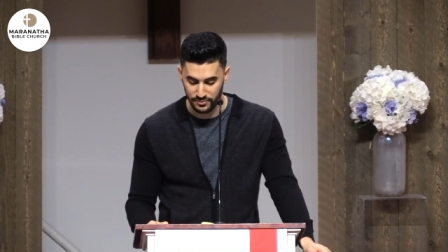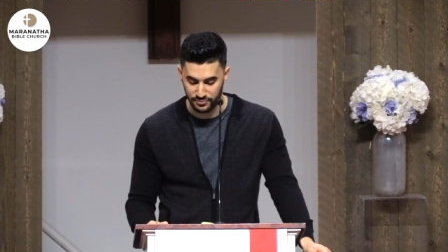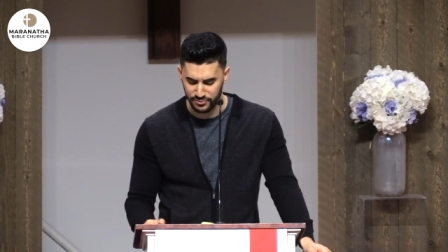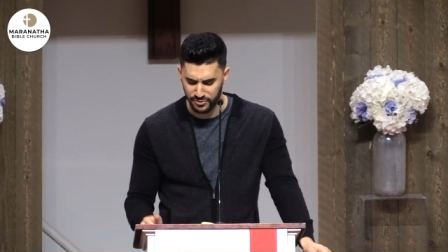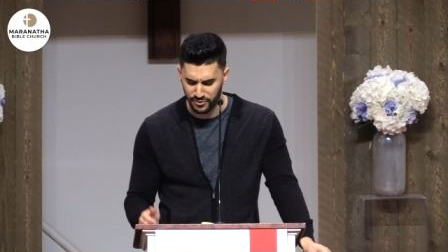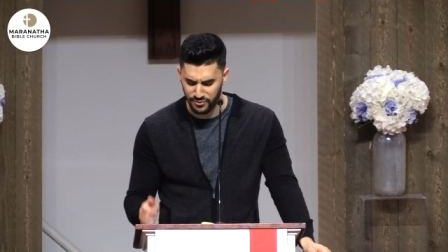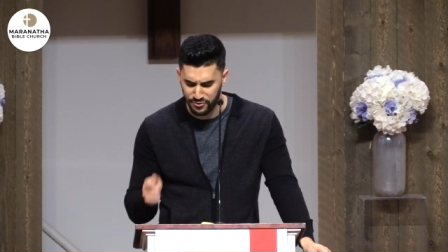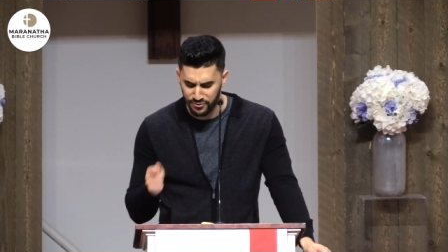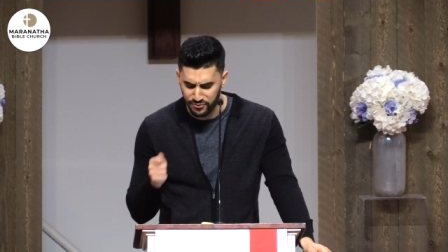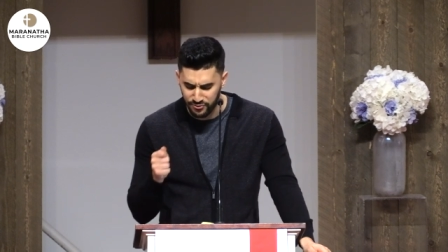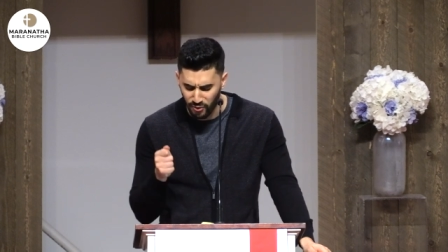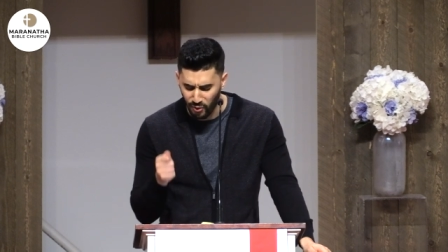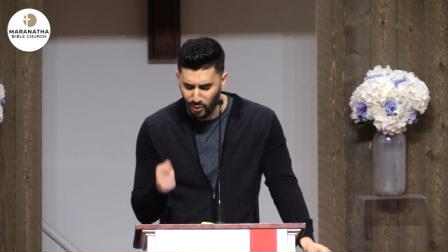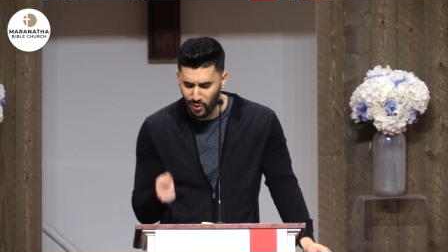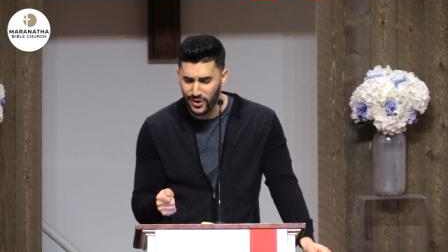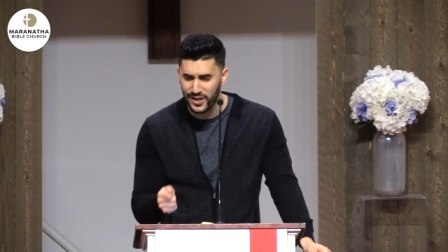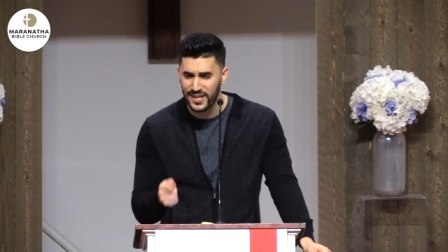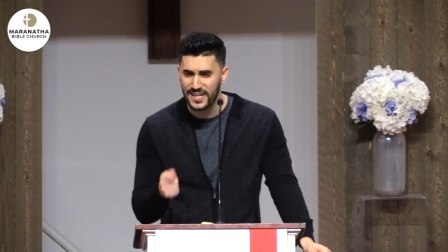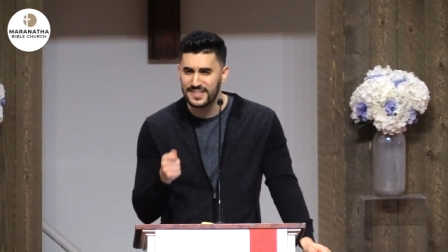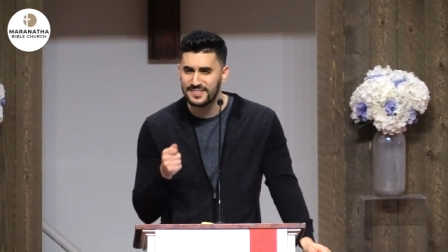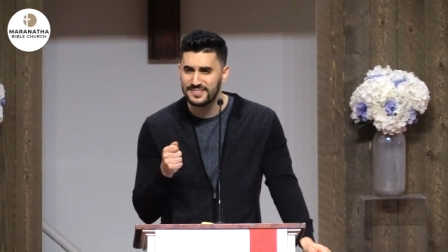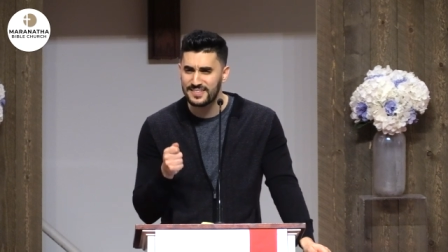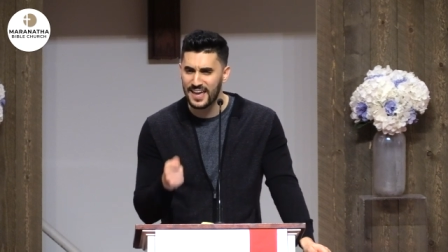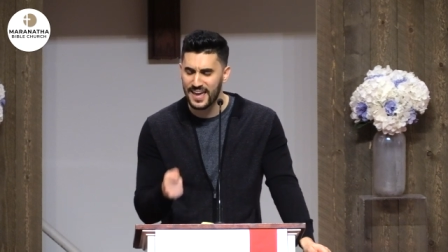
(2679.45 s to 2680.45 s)
For
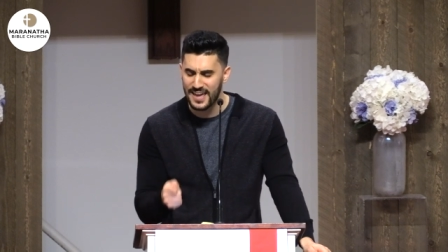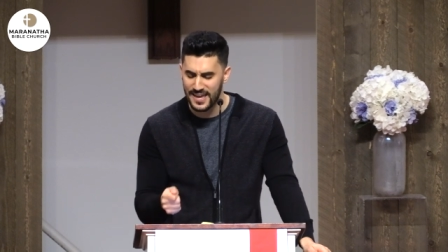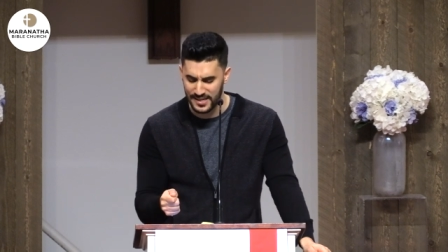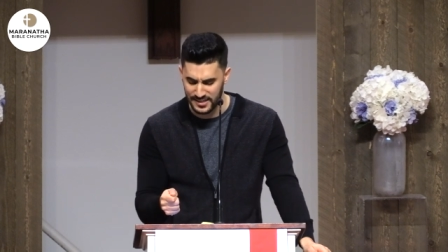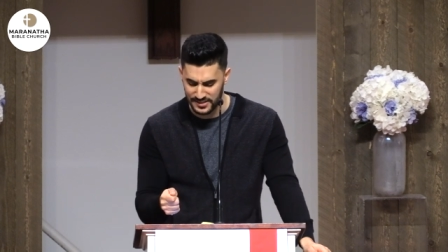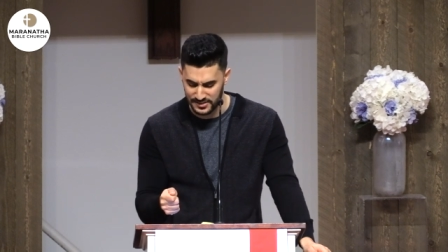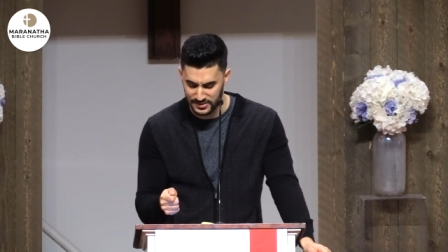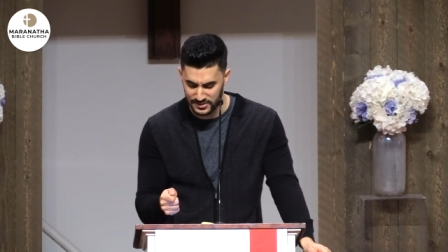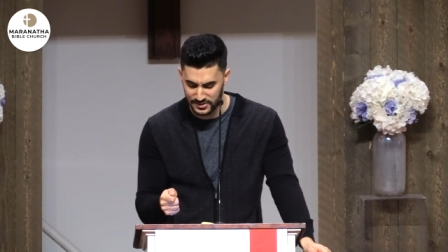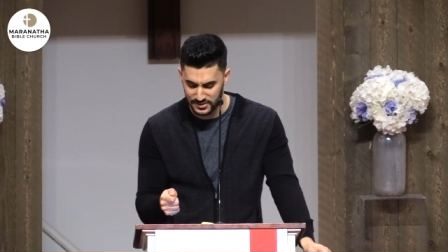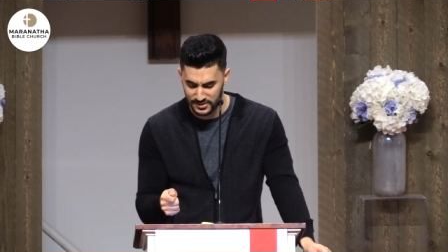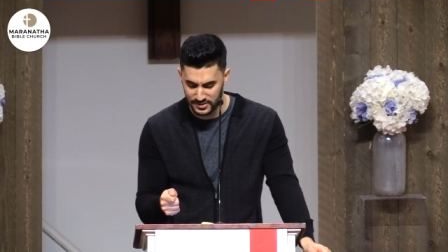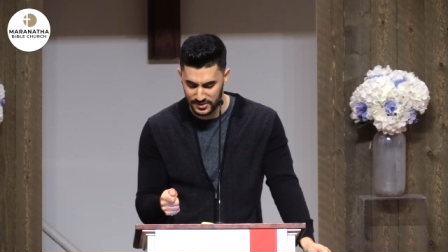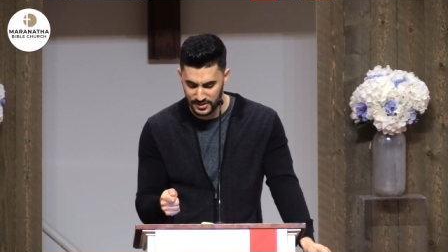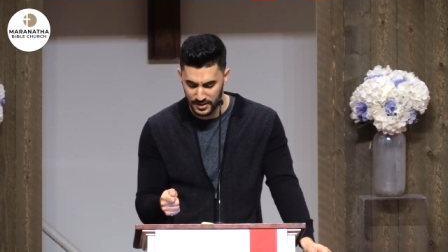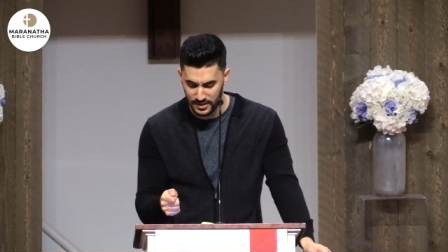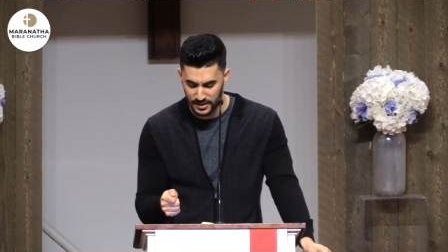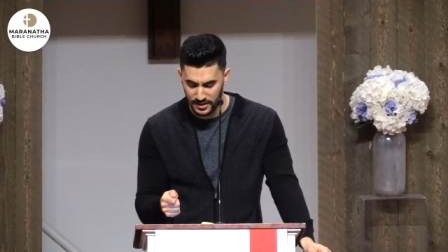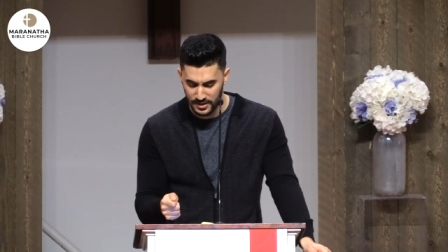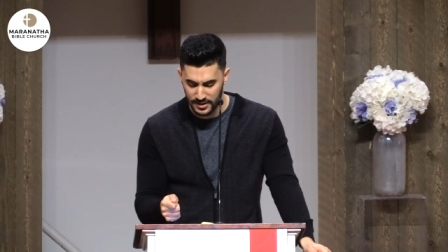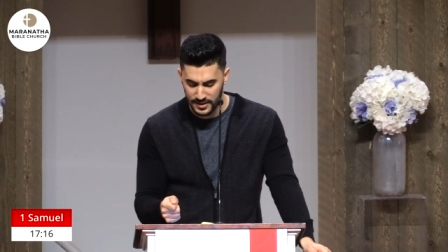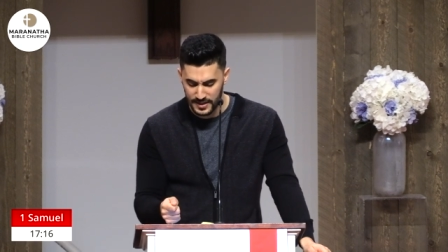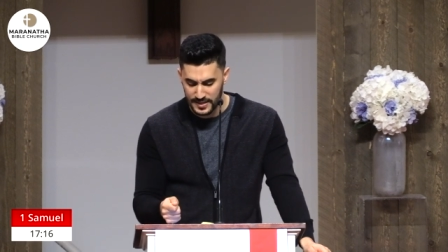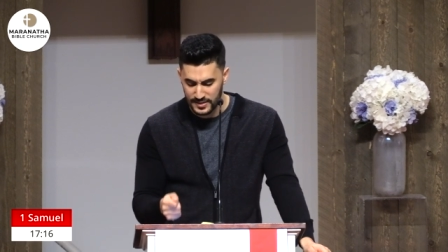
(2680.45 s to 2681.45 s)
40 days,
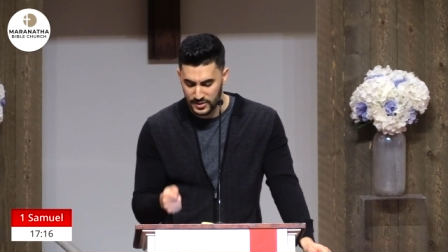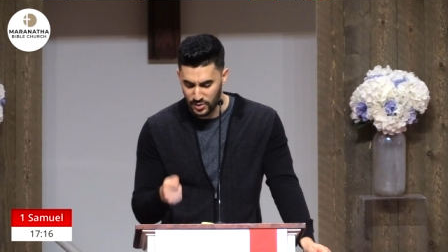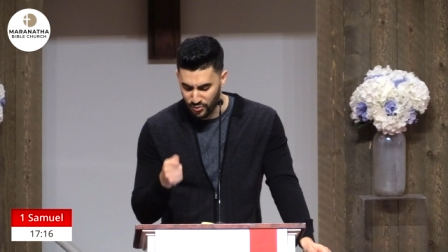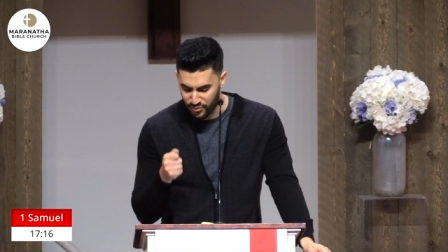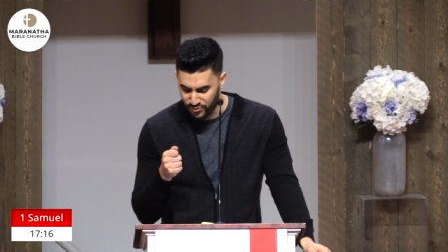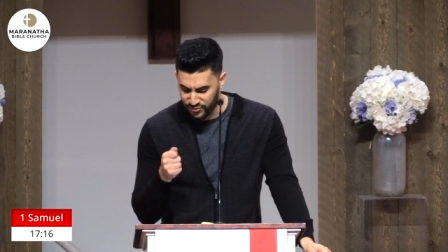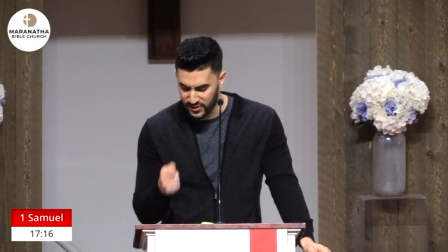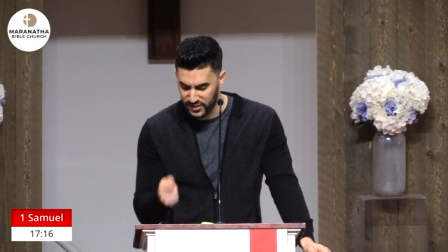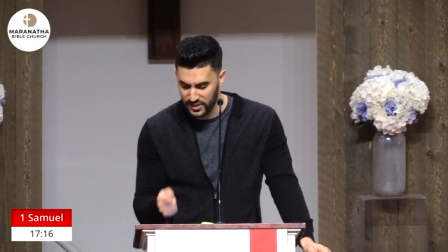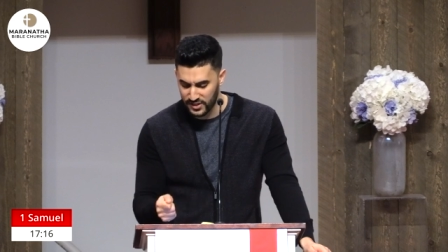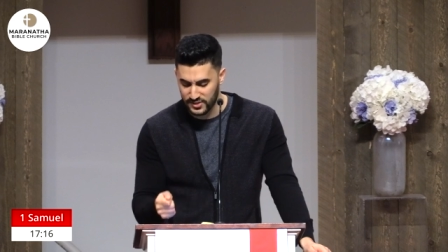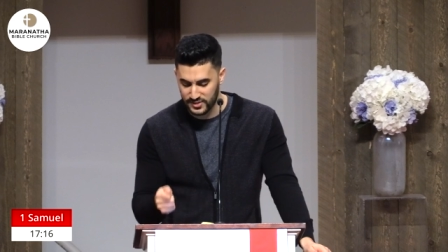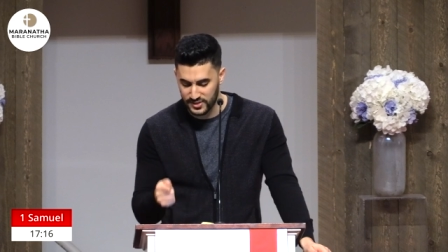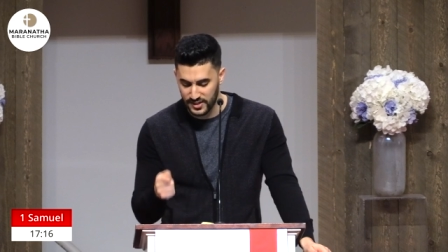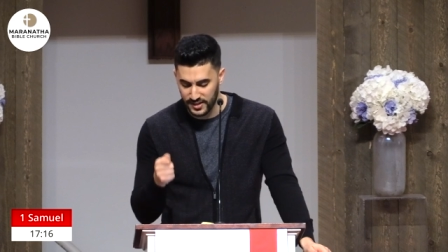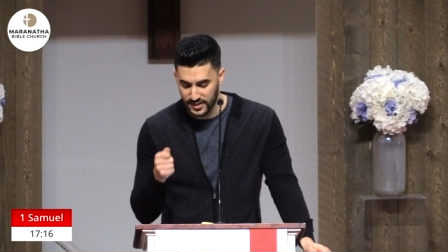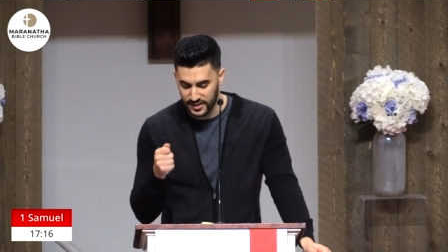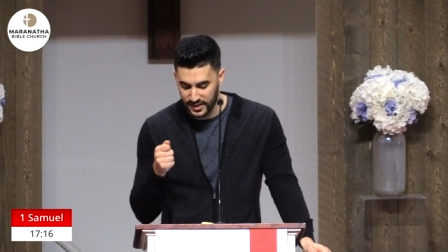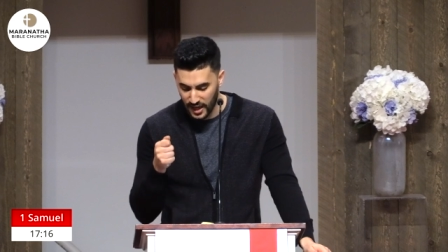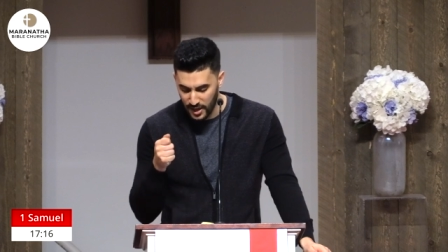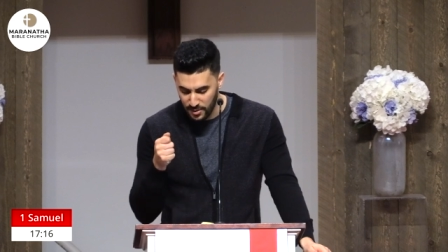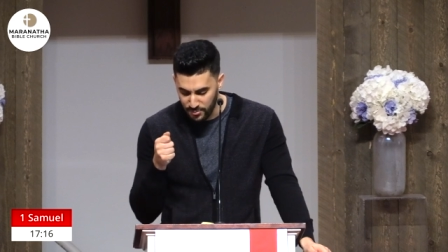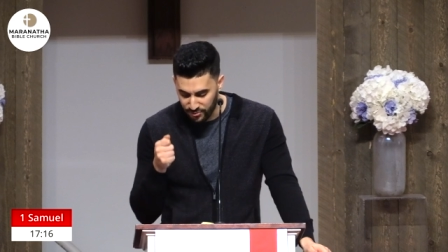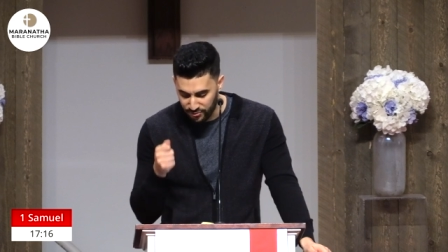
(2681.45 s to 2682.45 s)
the Philistine
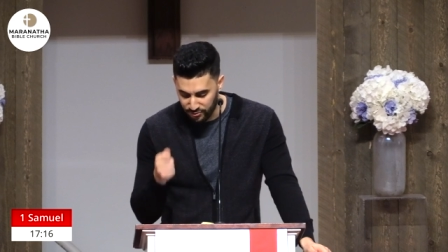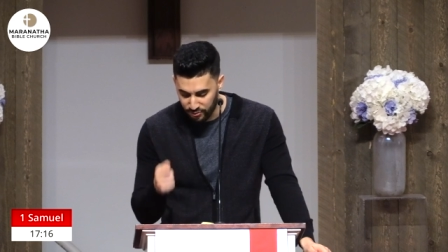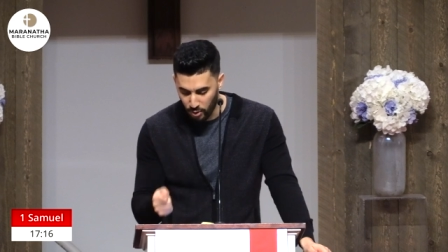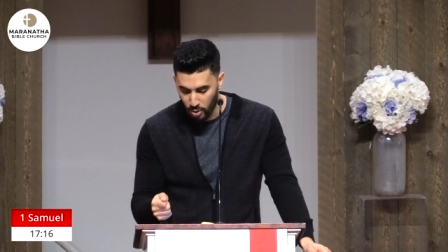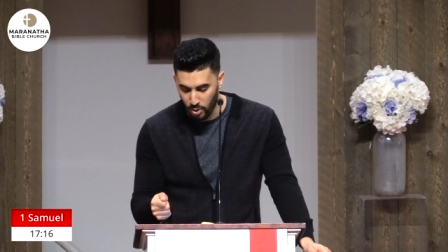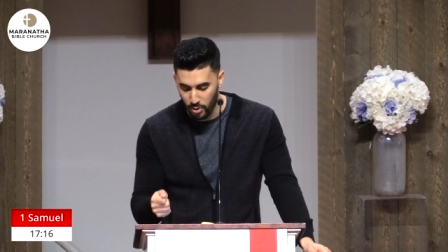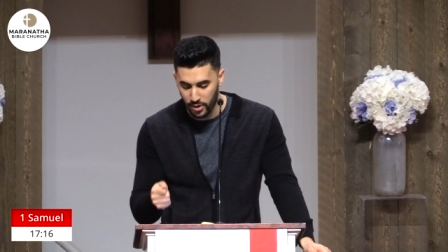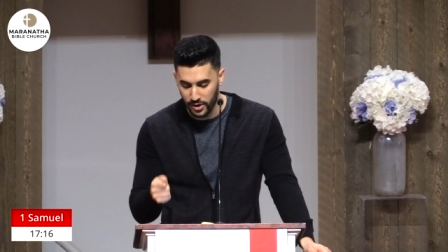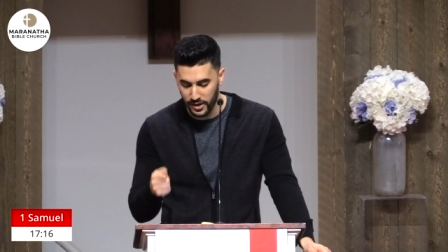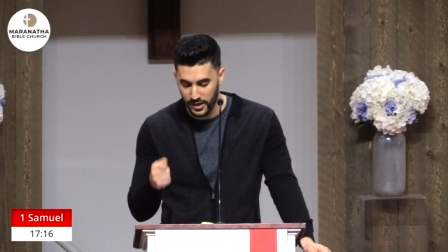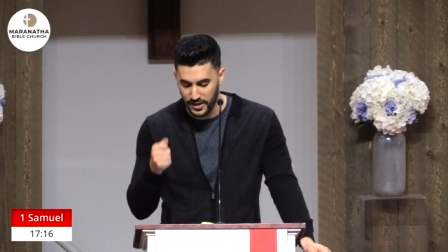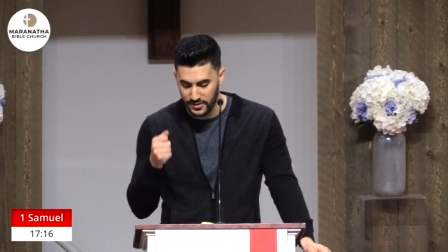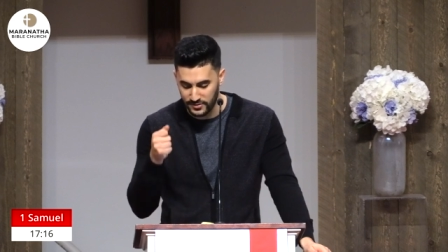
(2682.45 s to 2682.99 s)
came forward